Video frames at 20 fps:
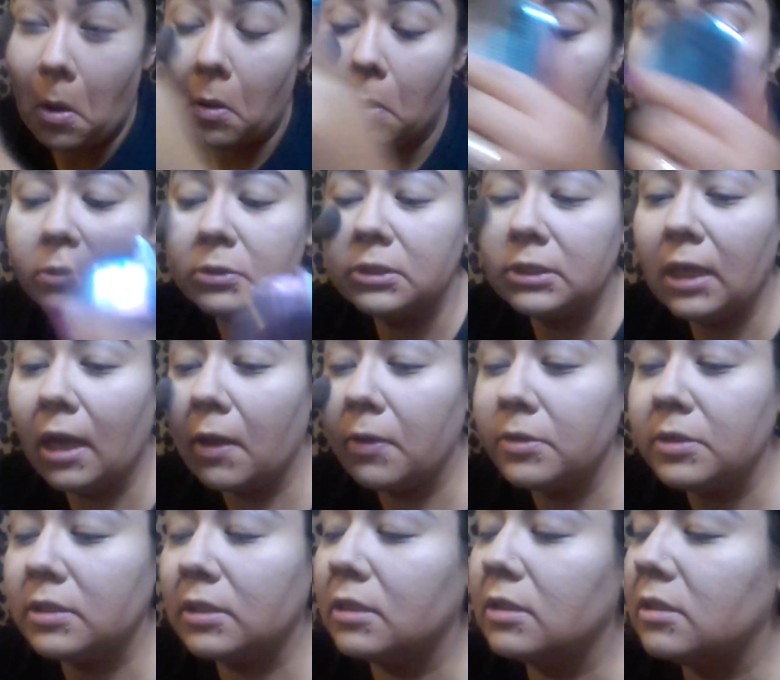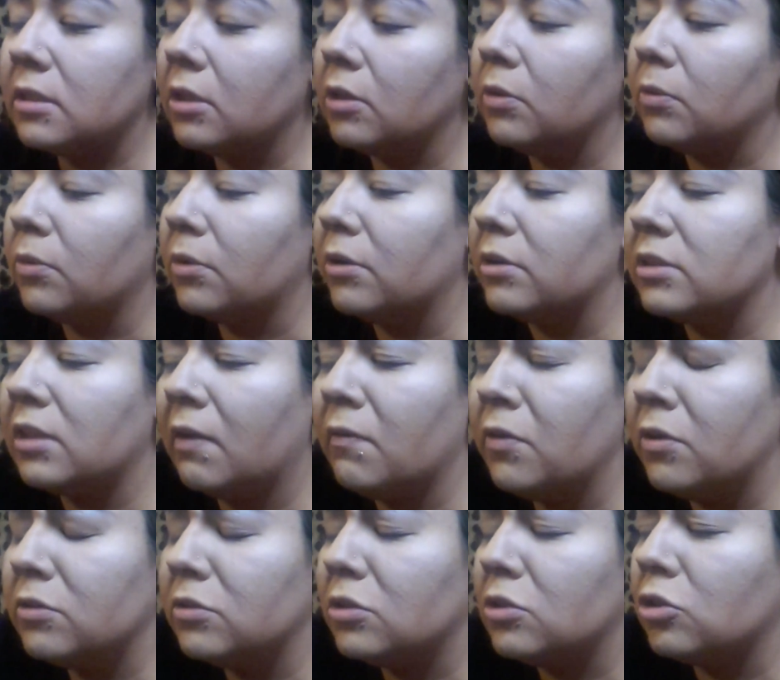We'll see how this concealer works. I've
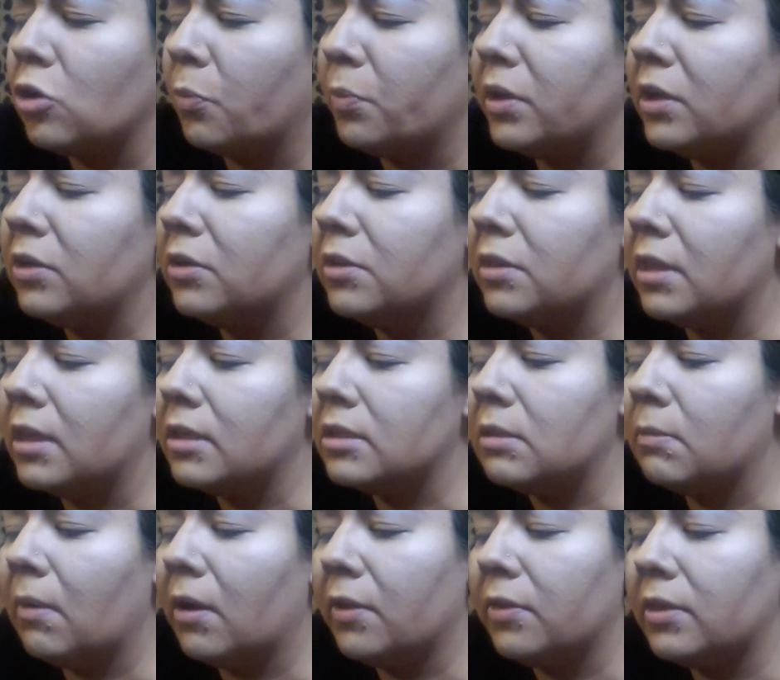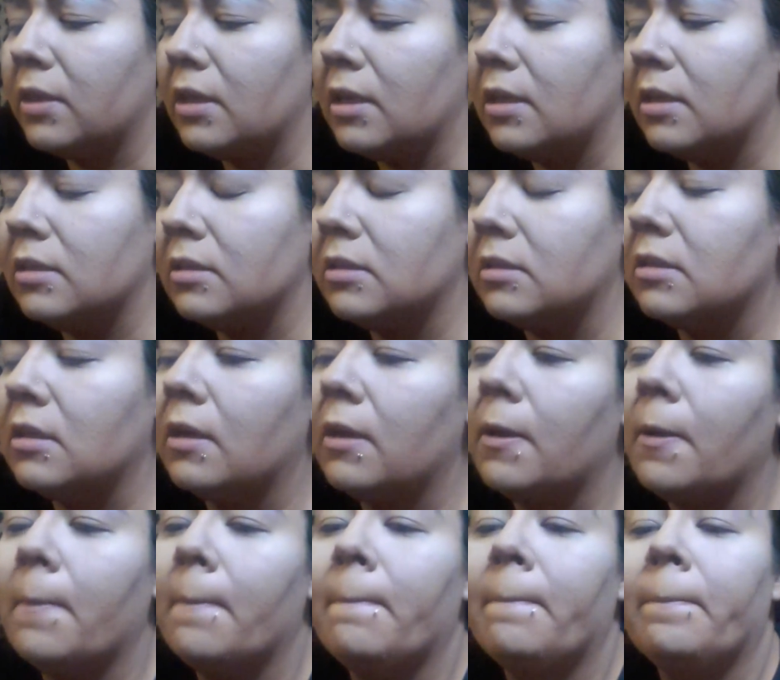heard so many good things about these.
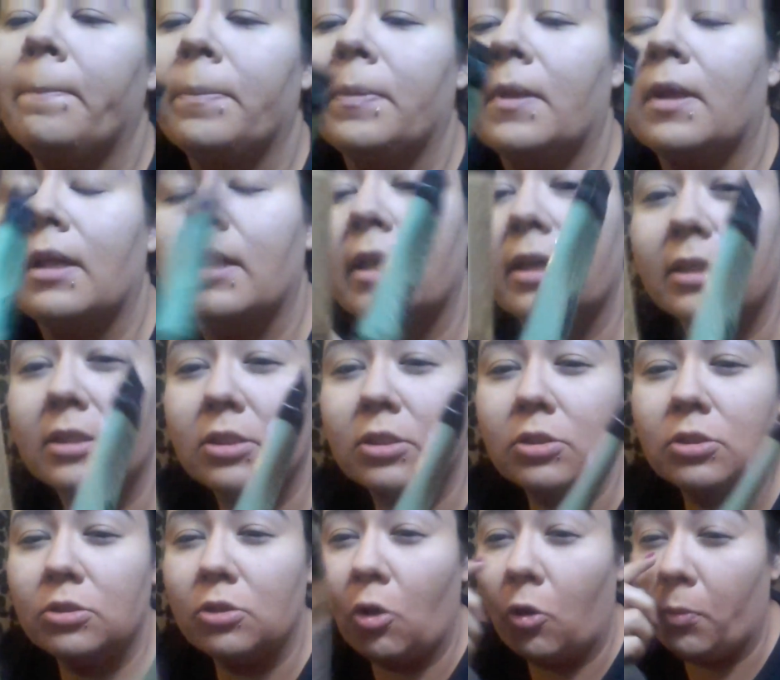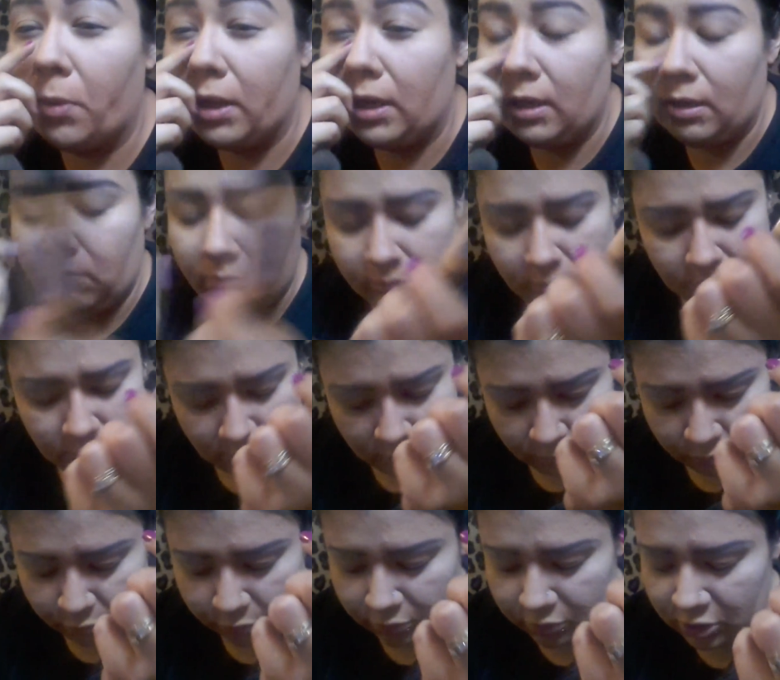Like, so many.
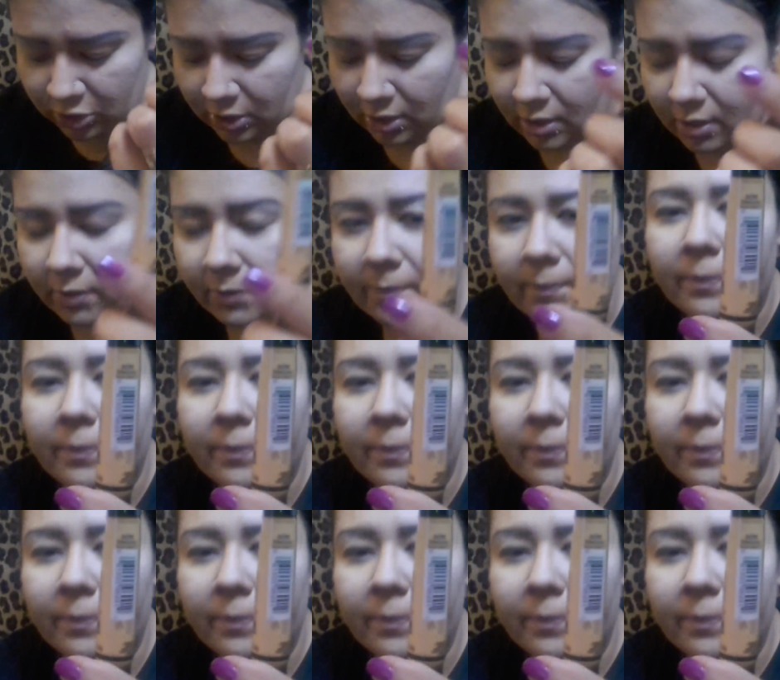Well, shit.